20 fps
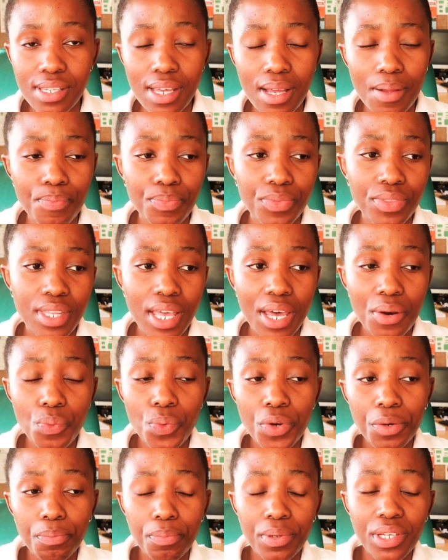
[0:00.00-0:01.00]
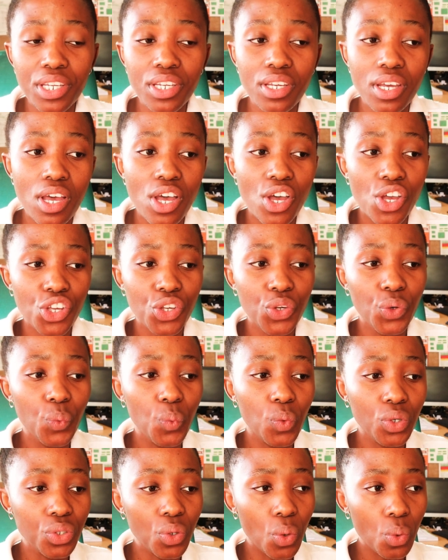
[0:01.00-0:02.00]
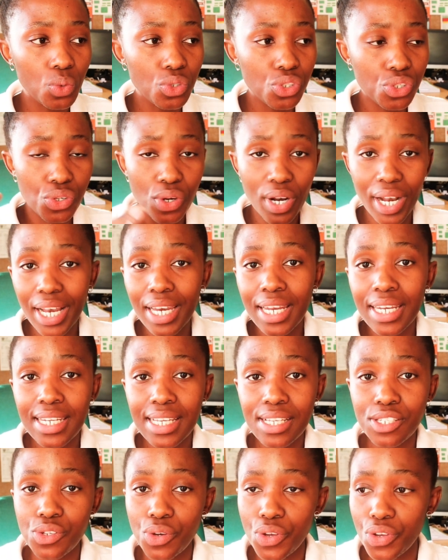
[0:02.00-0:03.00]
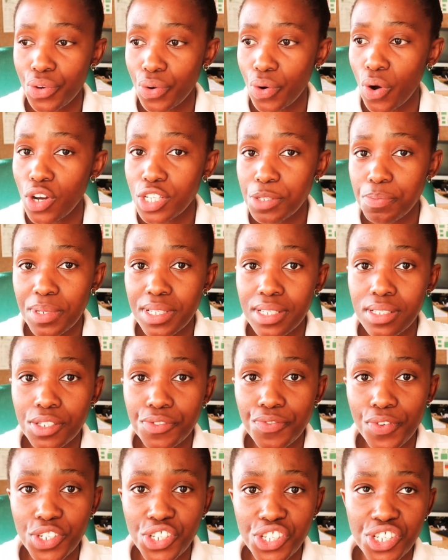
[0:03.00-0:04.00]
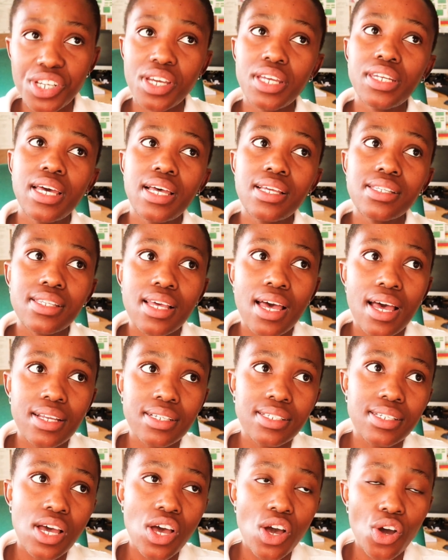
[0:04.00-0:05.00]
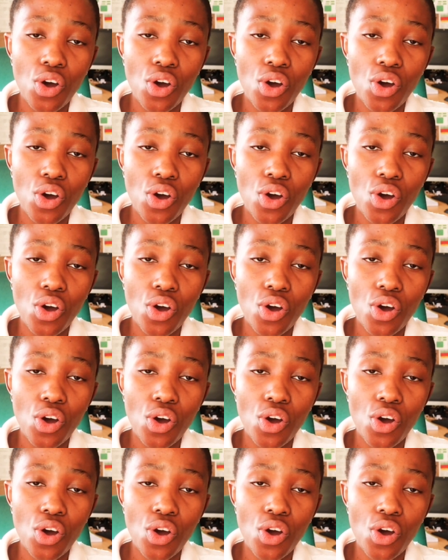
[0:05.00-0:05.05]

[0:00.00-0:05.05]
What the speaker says: That would be, you would go to your clinics or your hospitals for GNS and